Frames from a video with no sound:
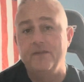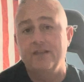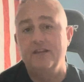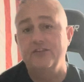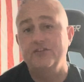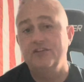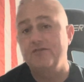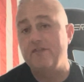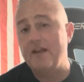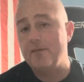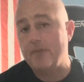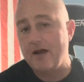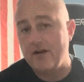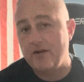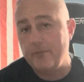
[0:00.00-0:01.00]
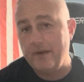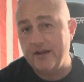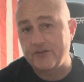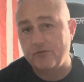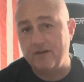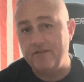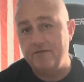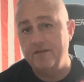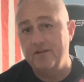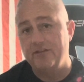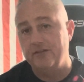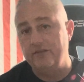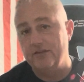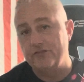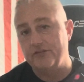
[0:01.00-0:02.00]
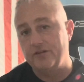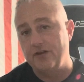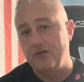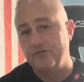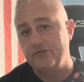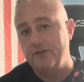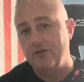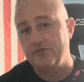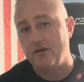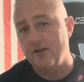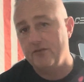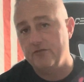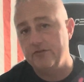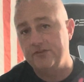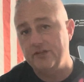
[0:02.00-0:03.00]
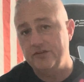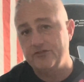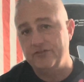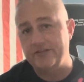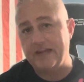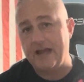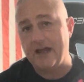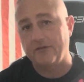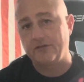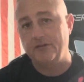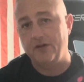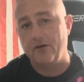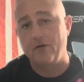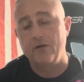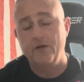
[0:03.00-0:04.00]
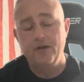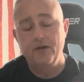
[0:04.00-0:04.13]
this is Vampire the Masquerade 5th edition. There's other editions out there,